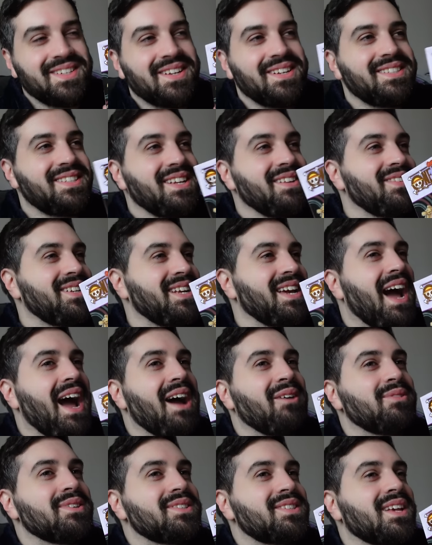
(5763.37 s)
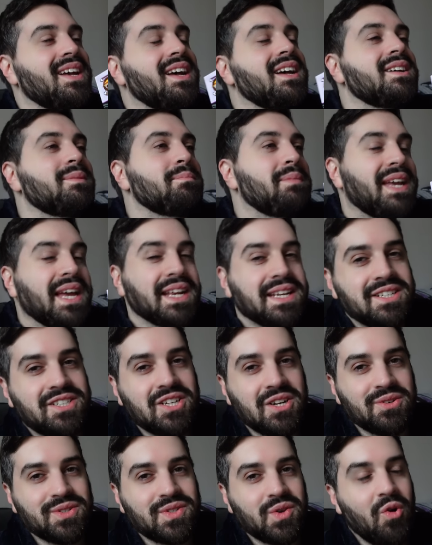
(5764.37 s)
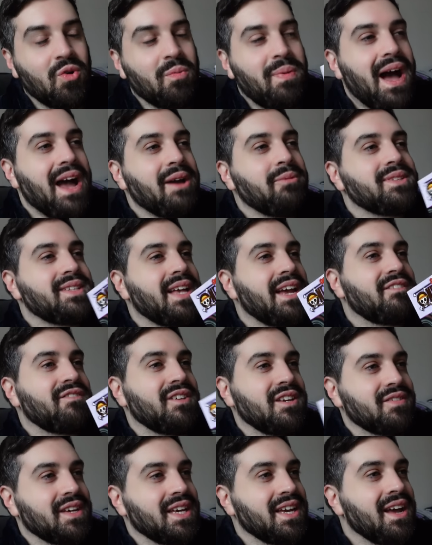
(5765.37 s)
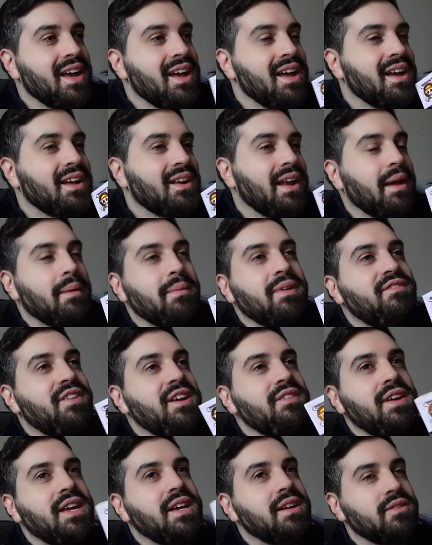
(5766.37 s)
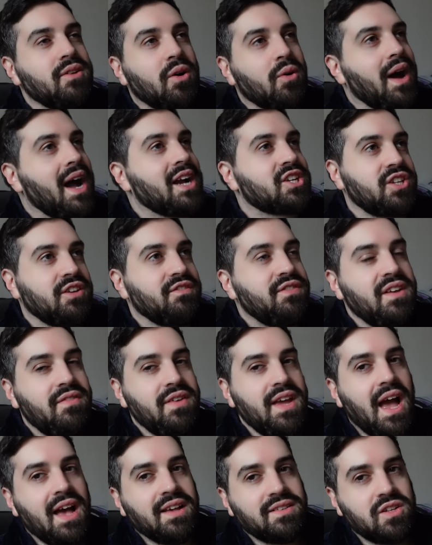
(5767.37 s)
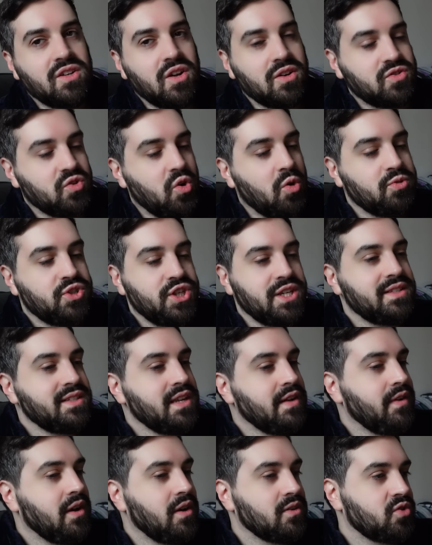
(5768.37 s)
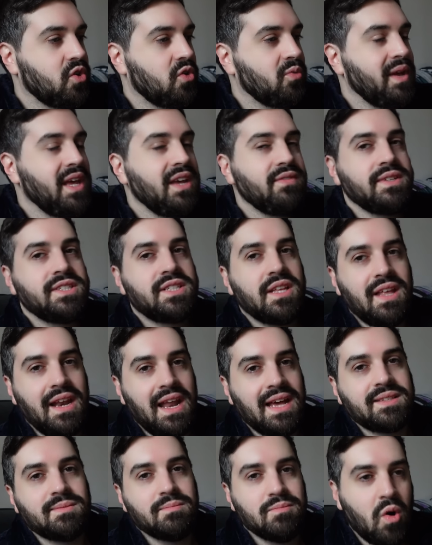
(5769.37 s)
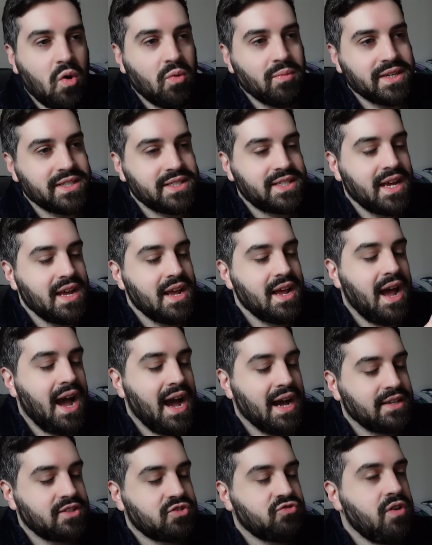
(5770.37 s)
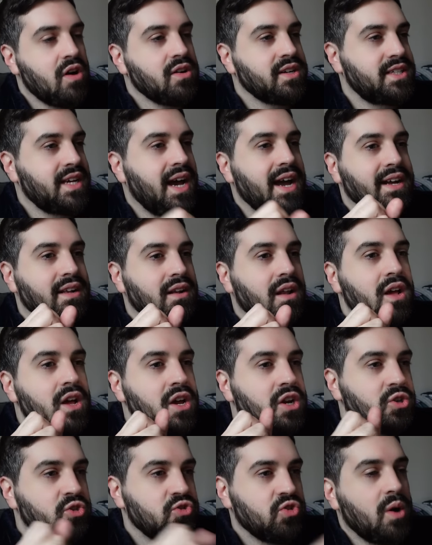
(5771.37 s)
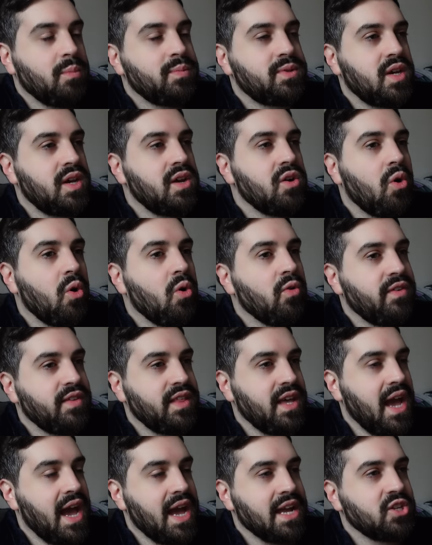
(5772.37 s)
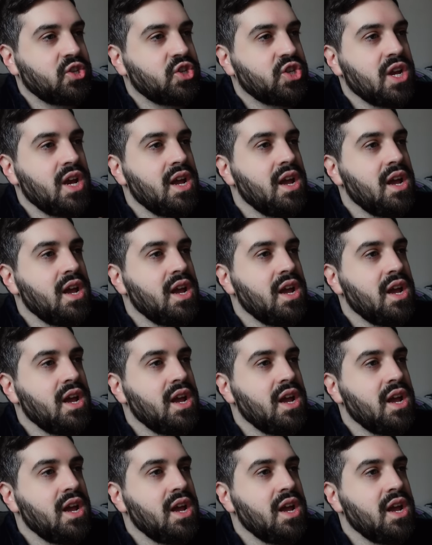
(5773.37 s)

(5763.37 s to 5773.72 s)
gonna save the day. I was beginning to lose hope. I was like Vivi. Like I mean Vivi no, actually Vivi hasn't lost hope. She's never lost hope, even to the last moment, as Crocodile drops her over the edge